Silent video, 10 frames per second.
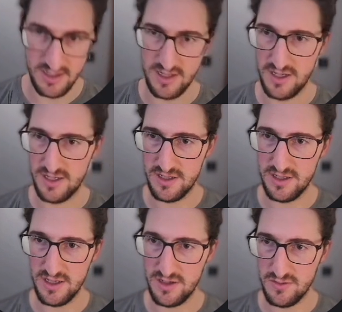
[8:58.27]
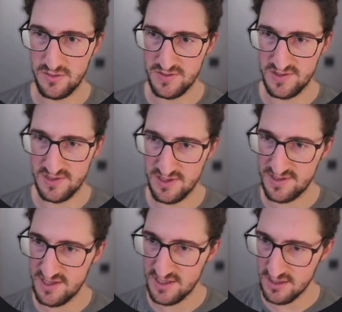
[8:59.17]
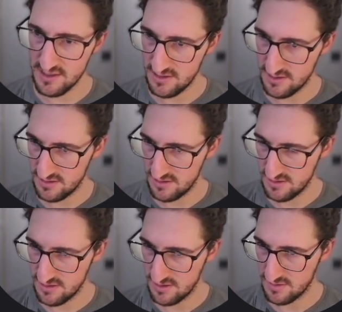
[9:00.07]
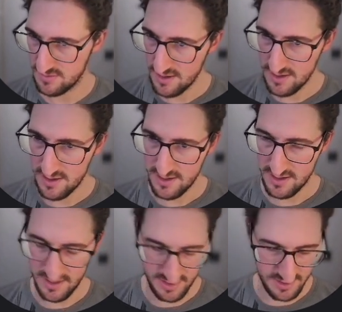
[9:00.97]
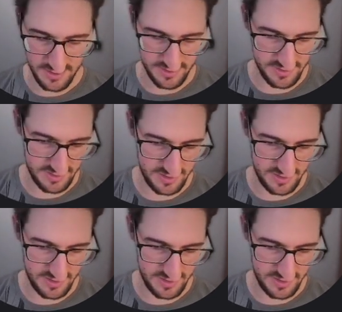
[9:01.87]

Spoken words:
N equals this thing, and